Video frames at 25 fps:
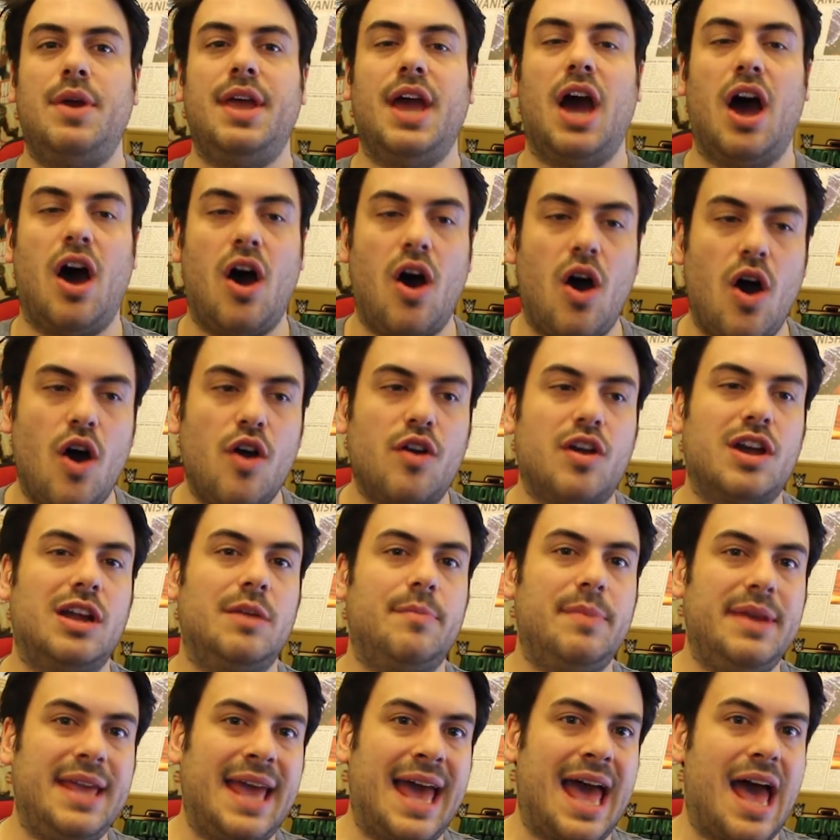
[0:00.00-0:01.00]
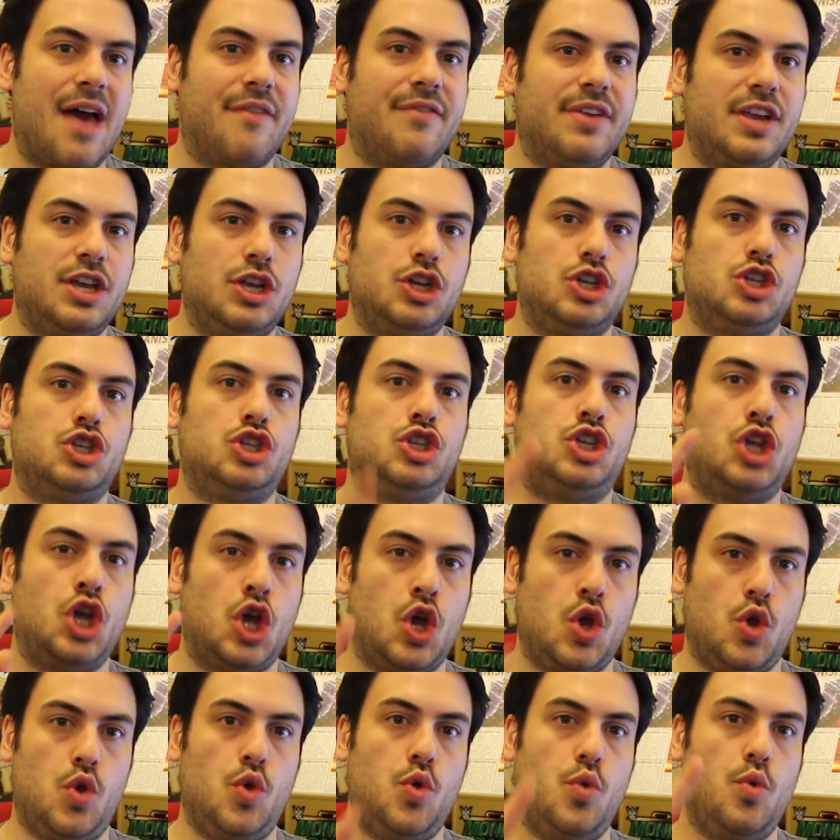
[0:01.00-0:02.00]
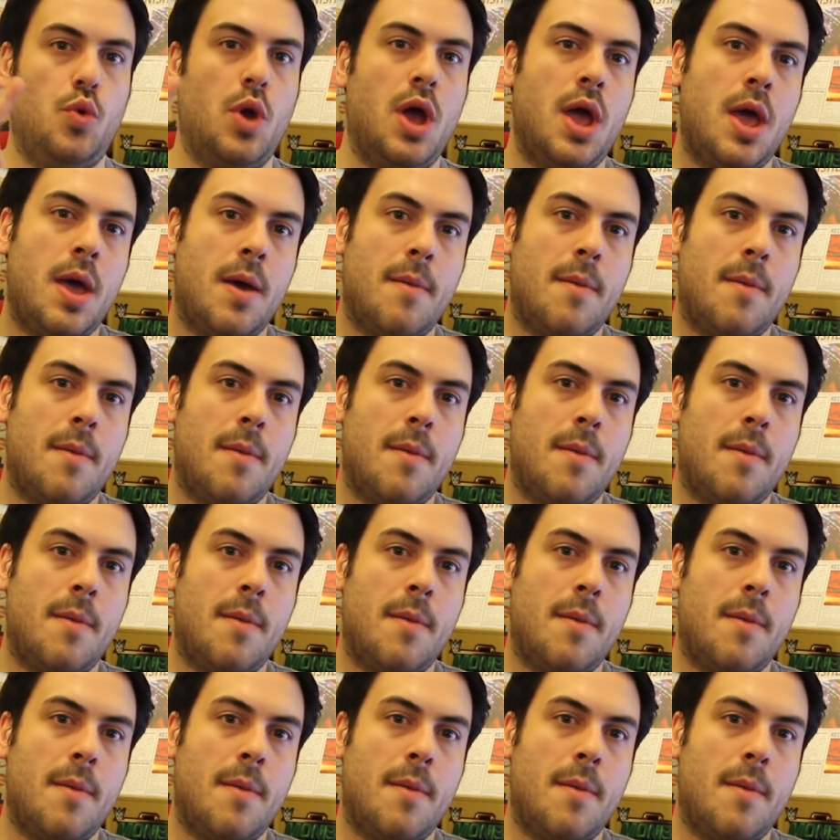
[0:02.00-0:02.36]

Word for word: we are going to be having two